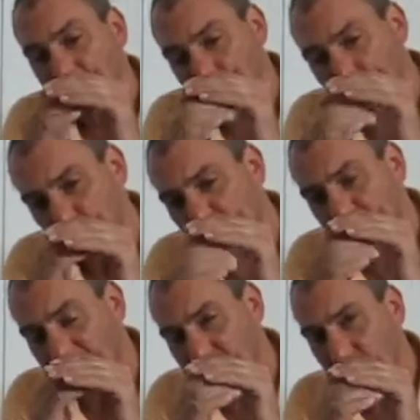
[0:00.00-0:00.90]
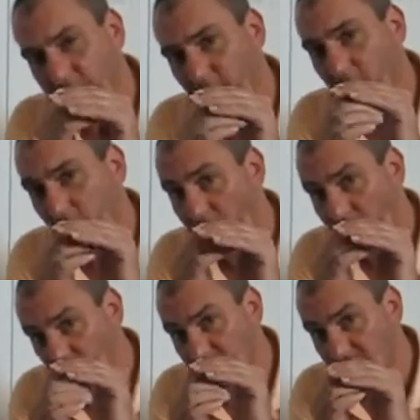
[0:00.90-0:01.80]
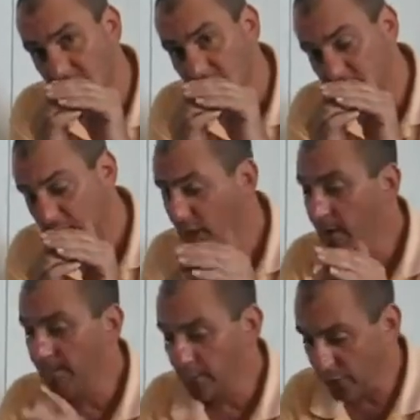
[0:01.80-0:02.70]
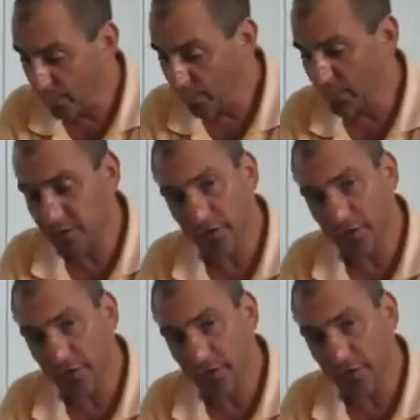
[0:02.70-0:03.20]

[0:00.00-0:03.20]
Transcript: In between that's a layer of clay and latex. You dump a bunch